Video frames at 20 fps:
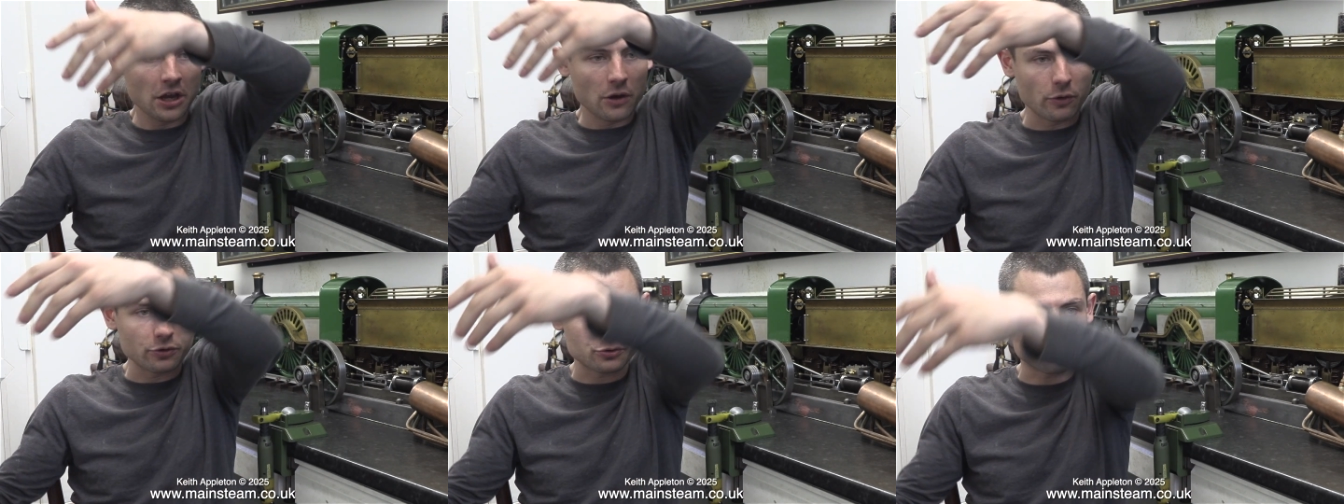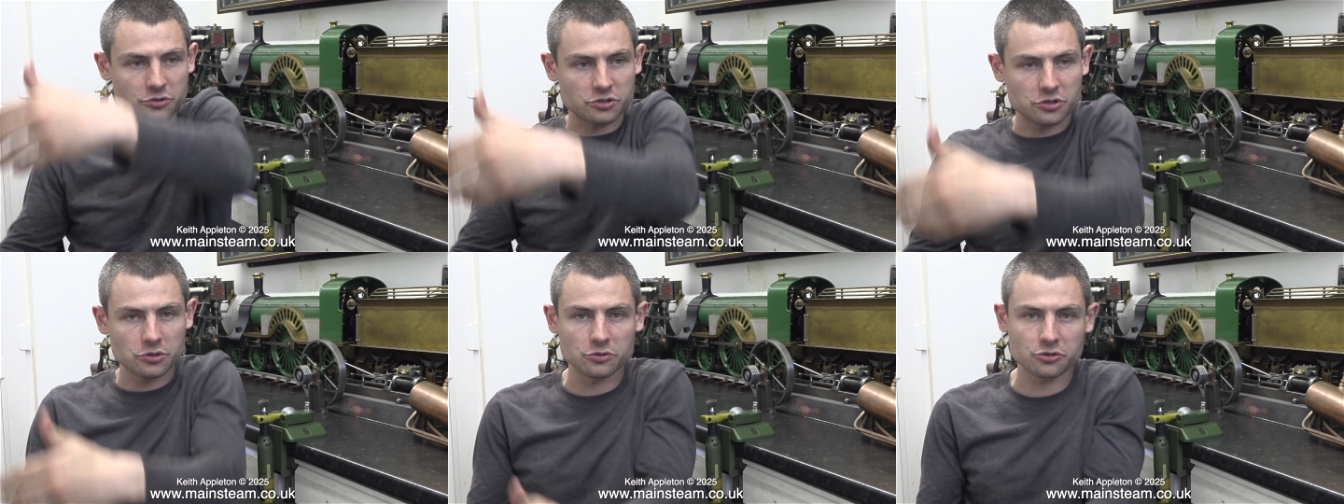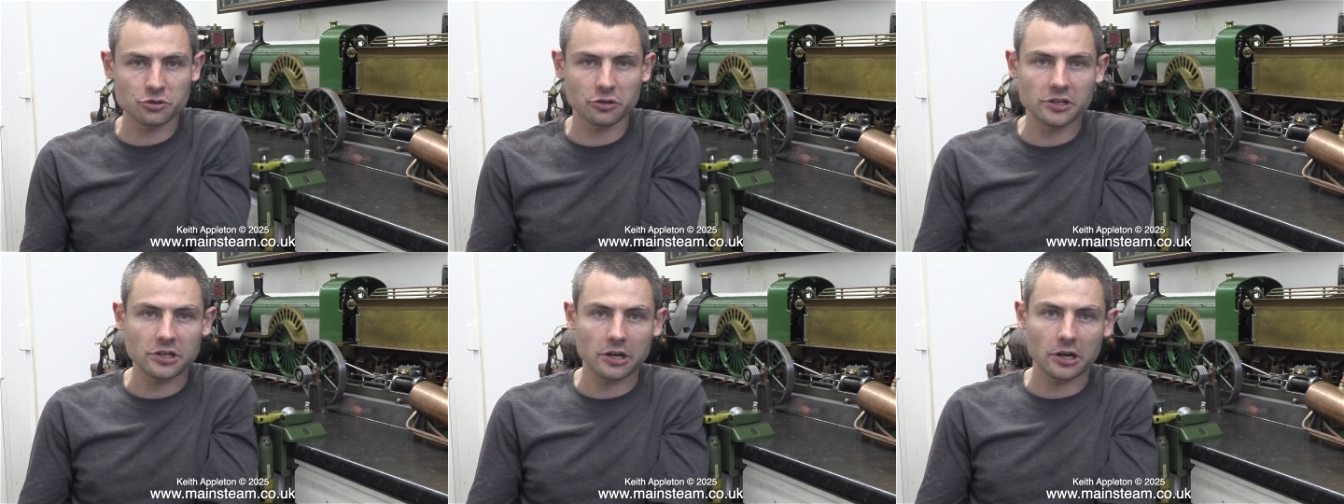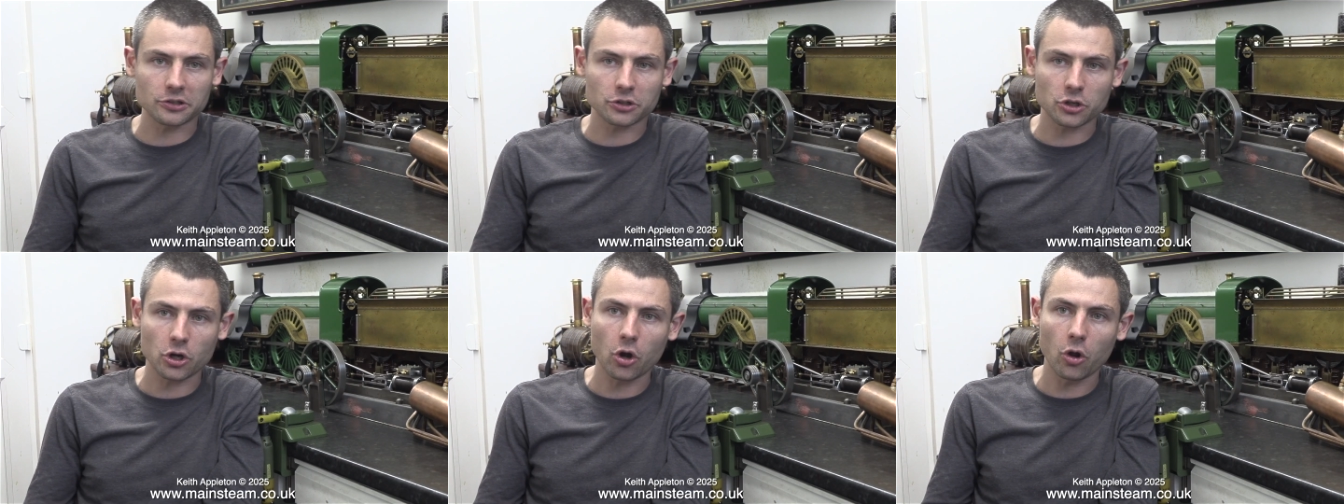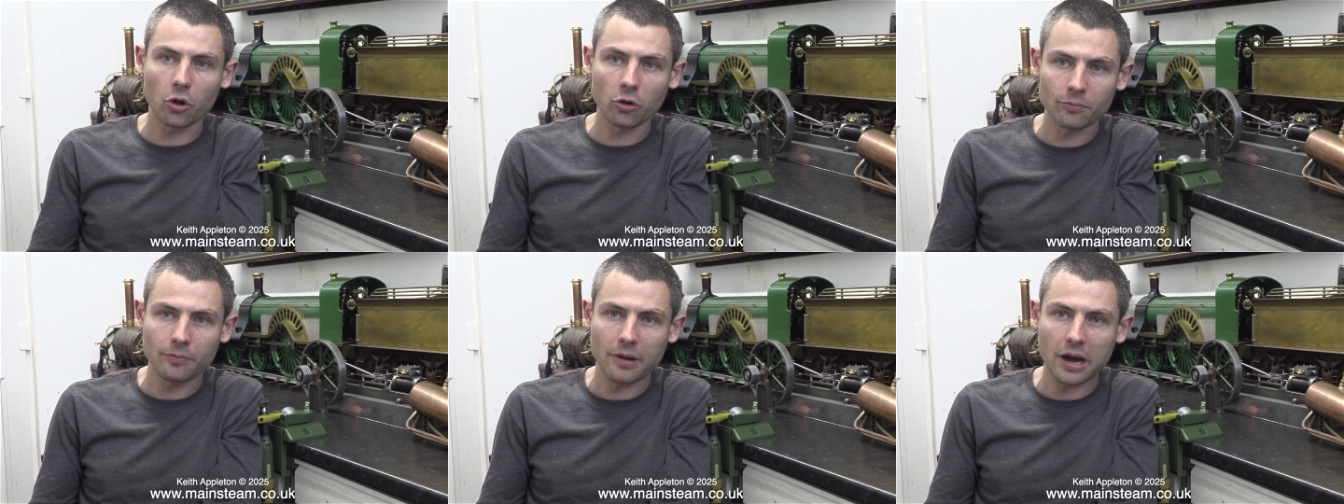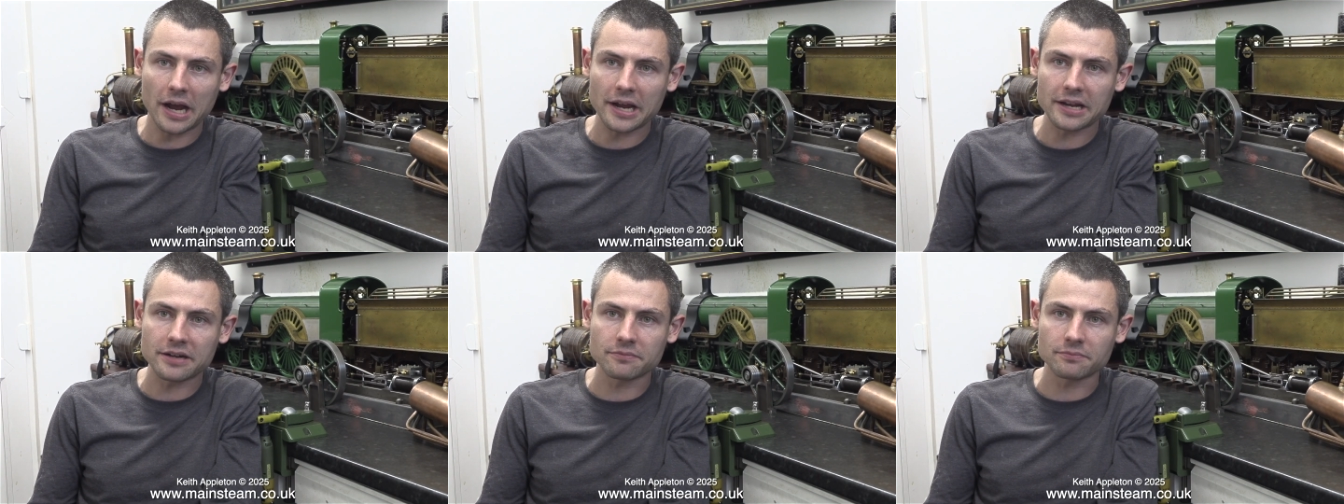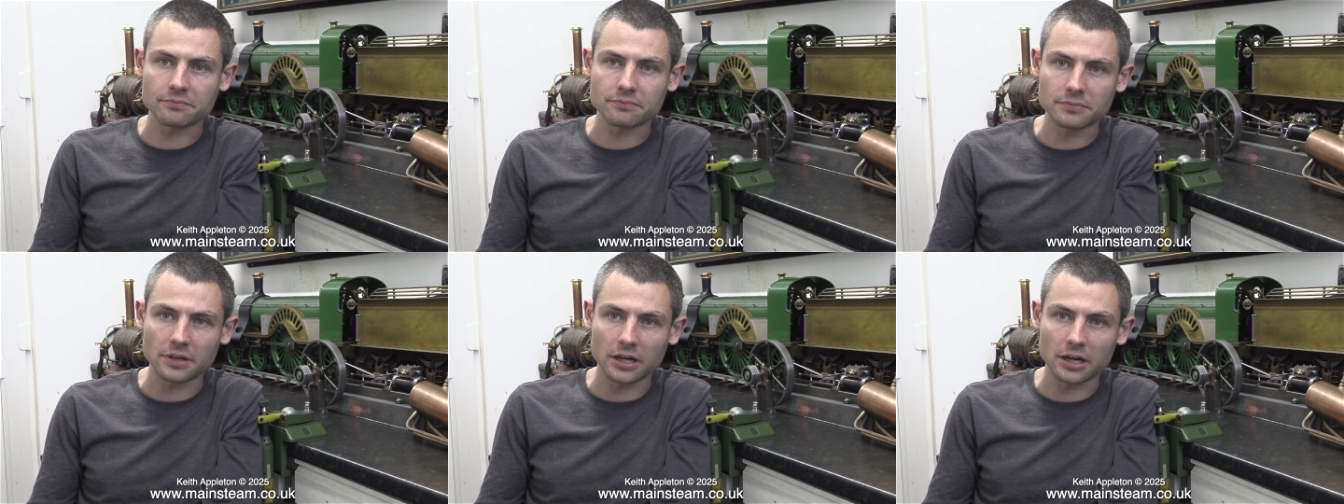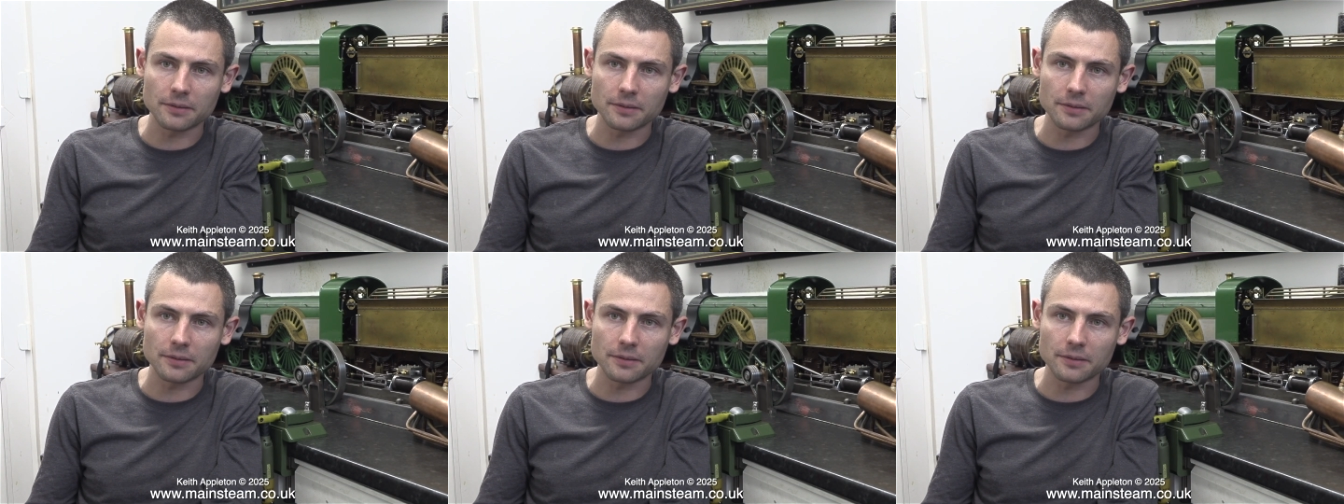which was usually on coal mine